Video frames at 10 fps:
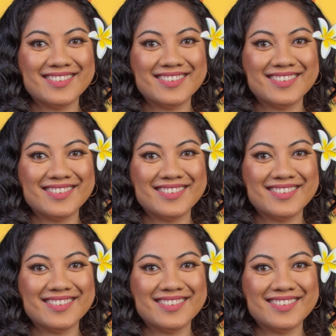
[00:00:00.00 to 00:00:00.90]

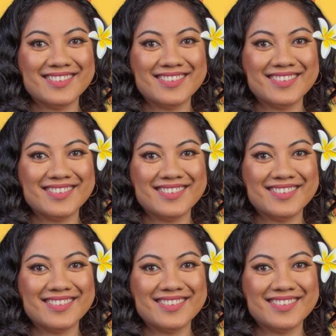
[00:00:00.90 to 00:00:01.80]

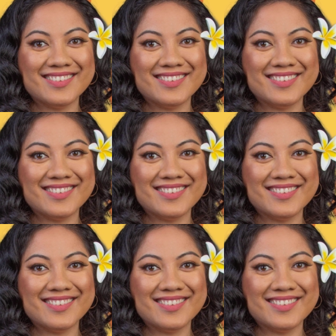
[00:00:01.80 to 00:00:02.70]

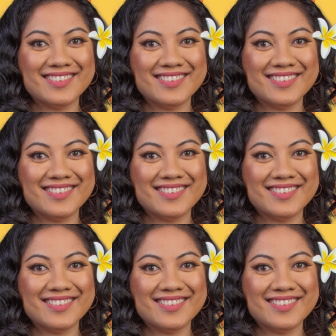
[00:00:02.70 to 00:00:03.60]

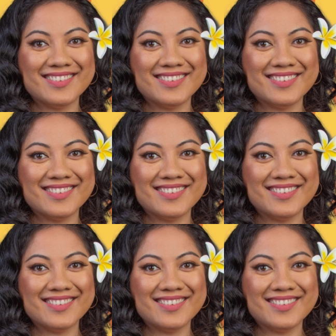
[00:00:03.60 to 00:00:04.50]

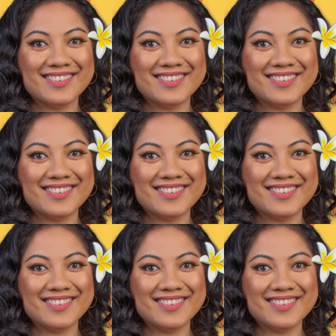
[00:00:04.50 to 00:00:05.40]

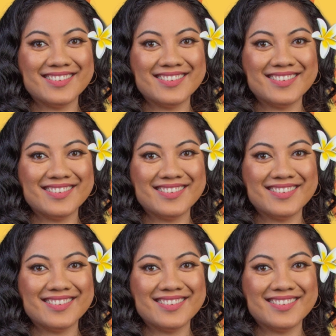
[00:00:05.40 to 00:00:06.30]

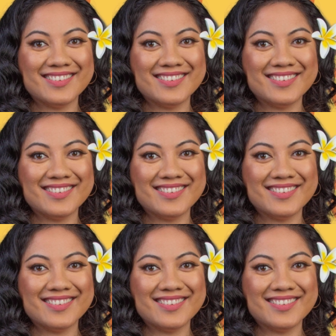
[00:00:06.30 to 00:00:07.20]

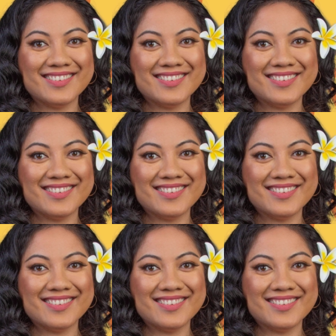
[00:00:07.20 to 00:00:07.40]
This is a still picture; no speech is visible.